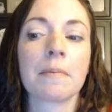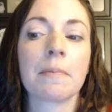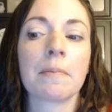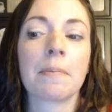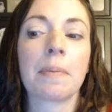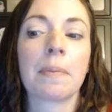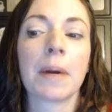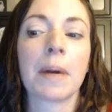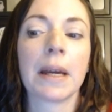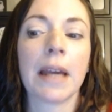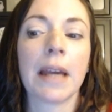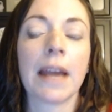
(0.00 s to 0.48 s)

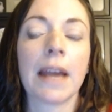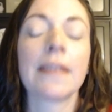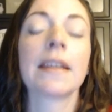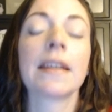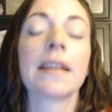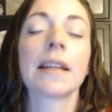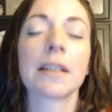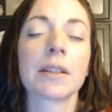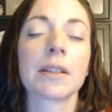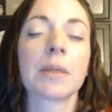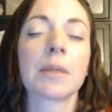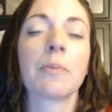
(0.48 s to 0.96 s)
But I
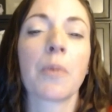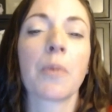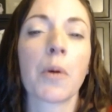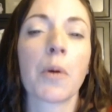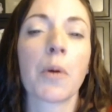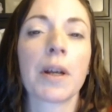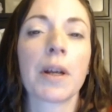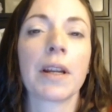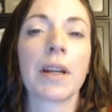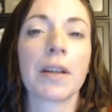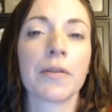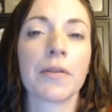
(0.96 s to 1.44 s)
think it's
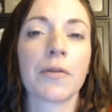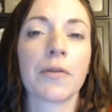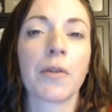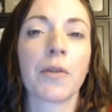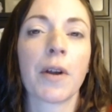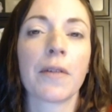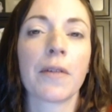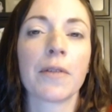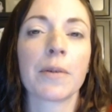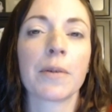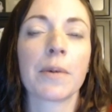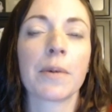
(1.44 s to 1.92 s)
important for
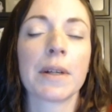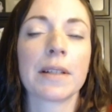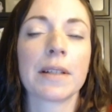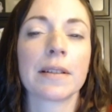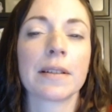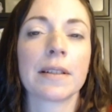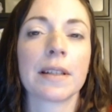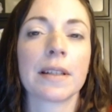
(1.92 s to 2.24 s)
everyone